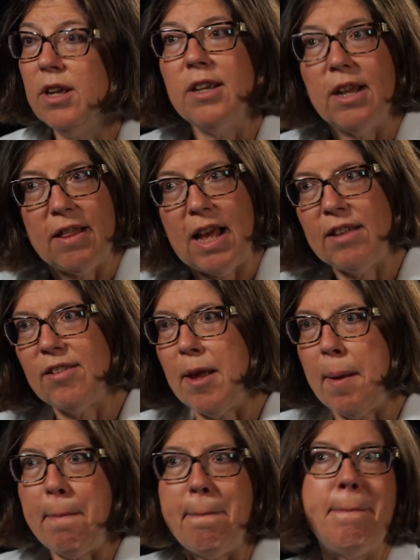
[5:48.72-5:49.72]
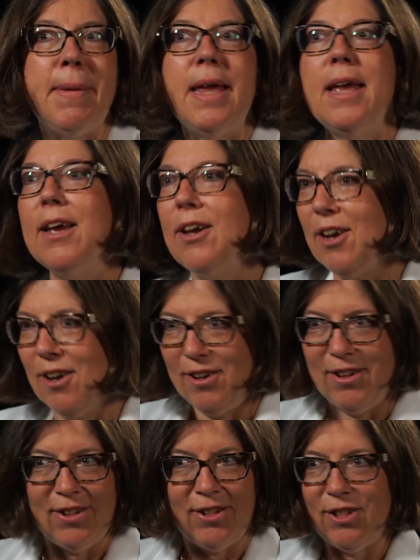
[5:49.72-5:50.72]
Now that's a big,
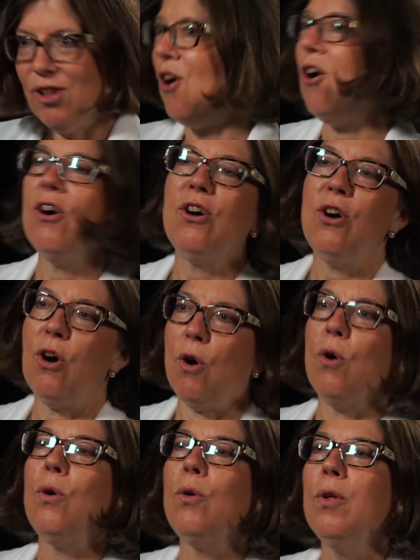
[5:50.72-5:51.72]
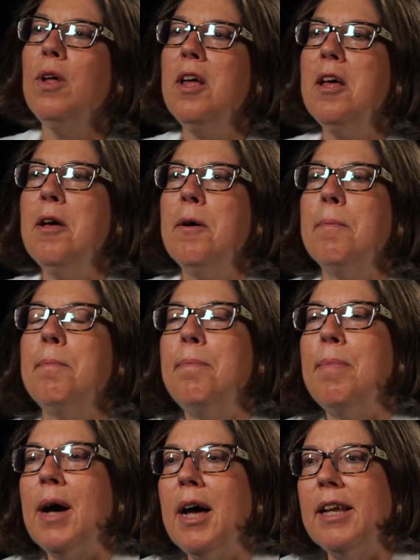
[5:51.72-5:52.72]
long goal,
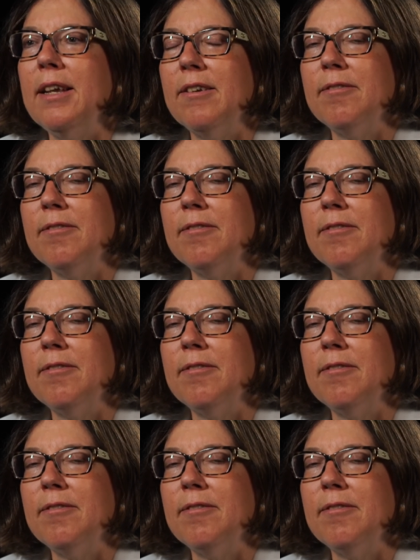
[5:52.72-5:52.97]
but